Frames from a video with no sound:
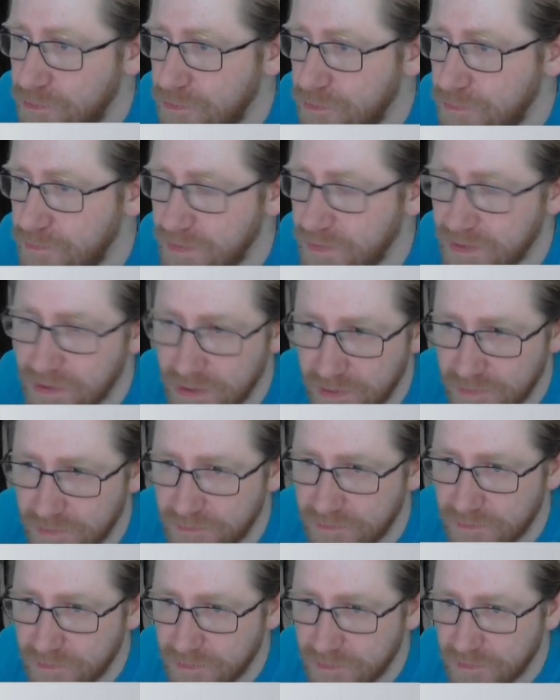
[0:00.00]
we are
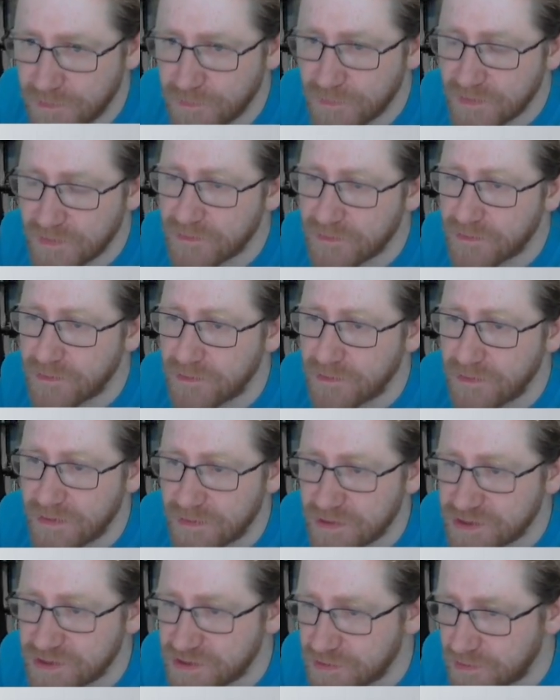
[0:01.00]
done with our
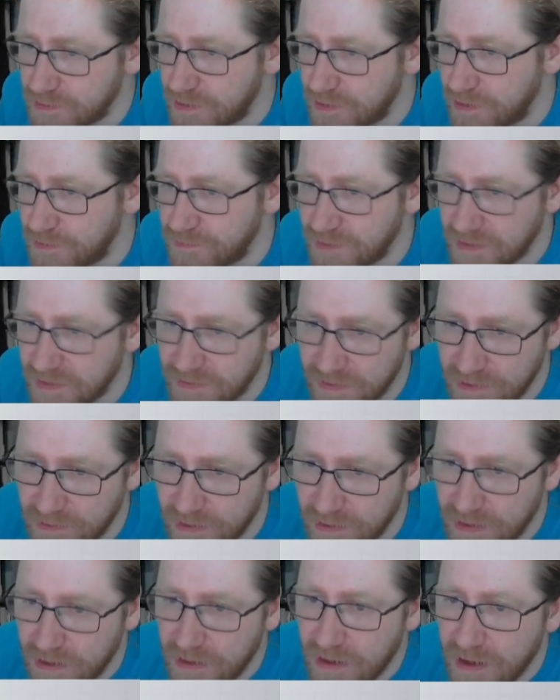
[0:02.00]
initial red here.
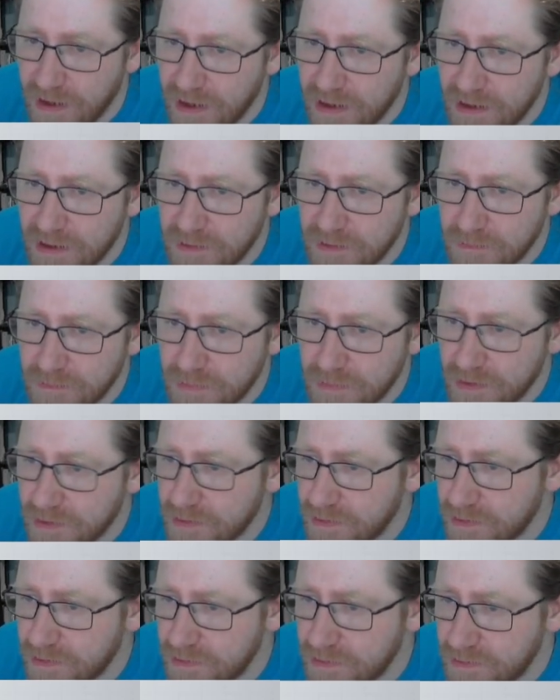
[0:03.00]
I'm
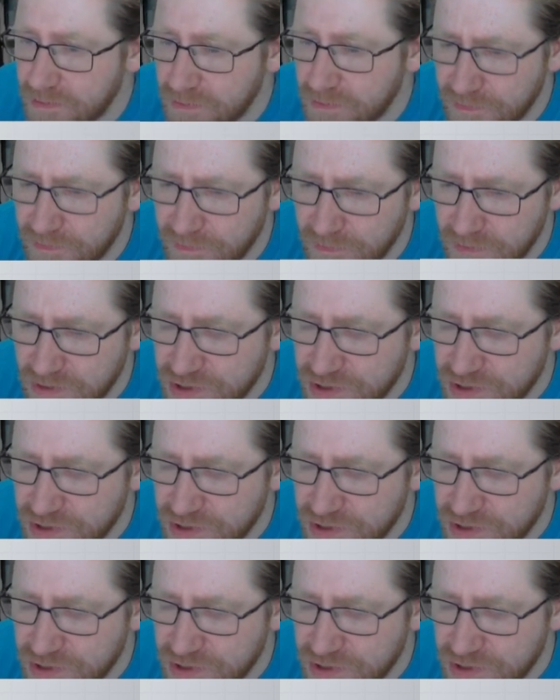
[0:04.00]
just not